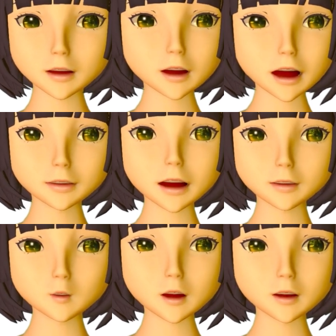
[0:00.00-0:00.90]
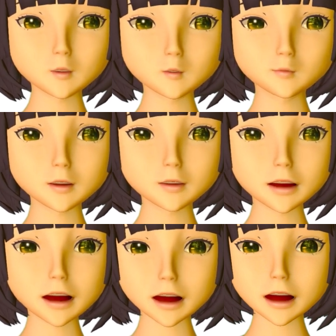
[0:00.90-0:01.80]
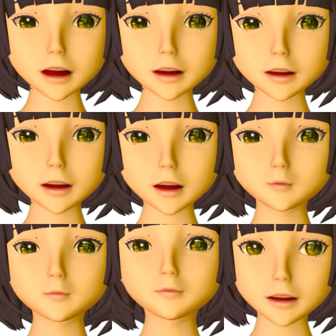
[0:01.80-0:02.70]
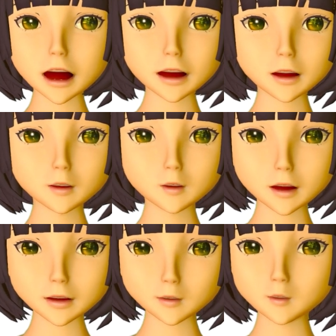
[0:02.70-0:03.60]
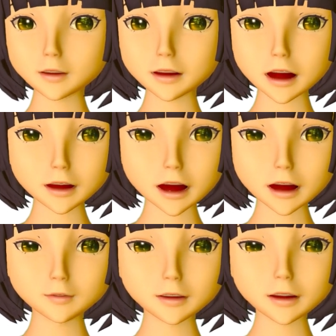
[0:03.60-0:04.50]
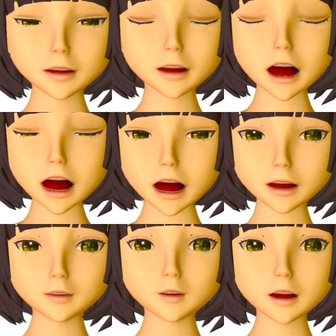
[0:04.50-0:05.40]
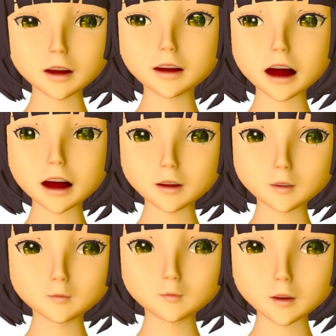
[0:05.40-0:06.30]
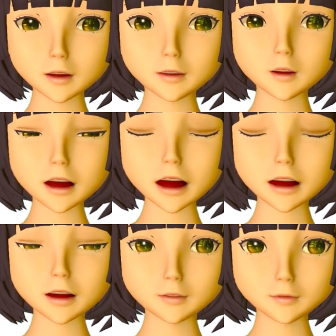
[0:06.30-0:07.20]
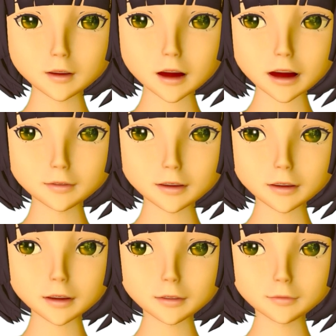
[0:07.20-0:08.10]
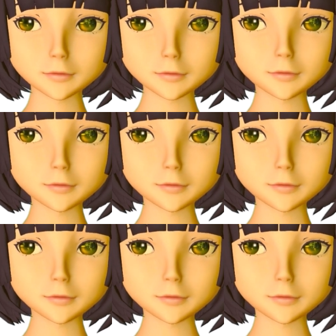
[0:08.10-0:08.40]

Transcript: the terms I'm going to employ is static words or static elements and active words or active elements.